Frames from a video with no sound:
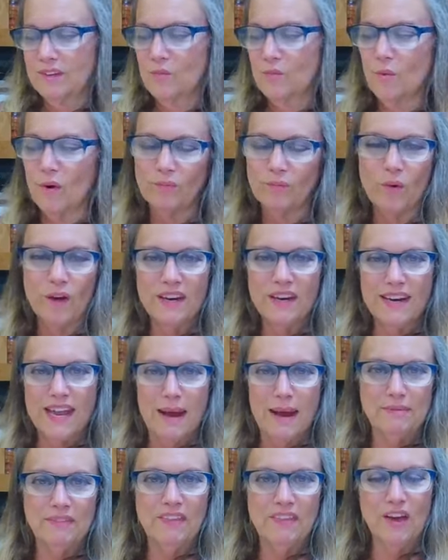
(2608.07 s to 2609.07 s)
What, what
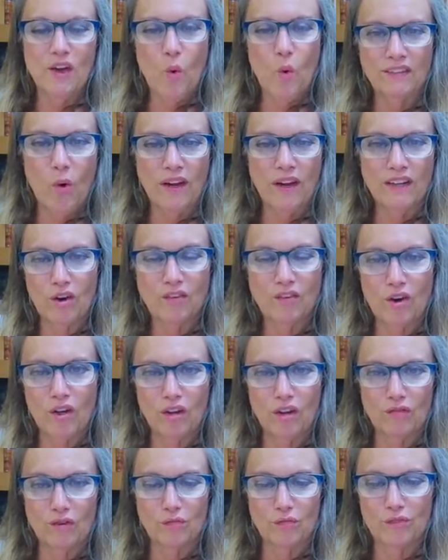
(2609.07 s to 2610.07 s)
name did they coin for
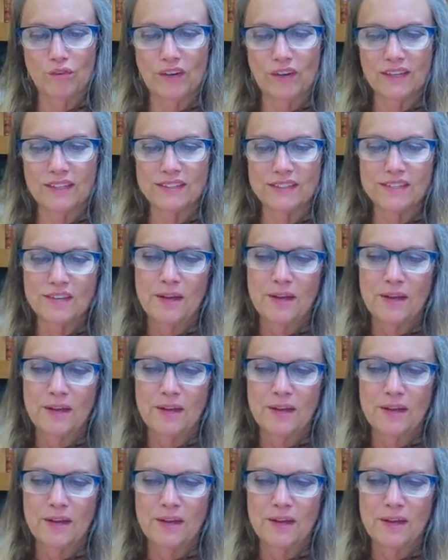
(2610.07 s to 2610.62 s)
all of our friends?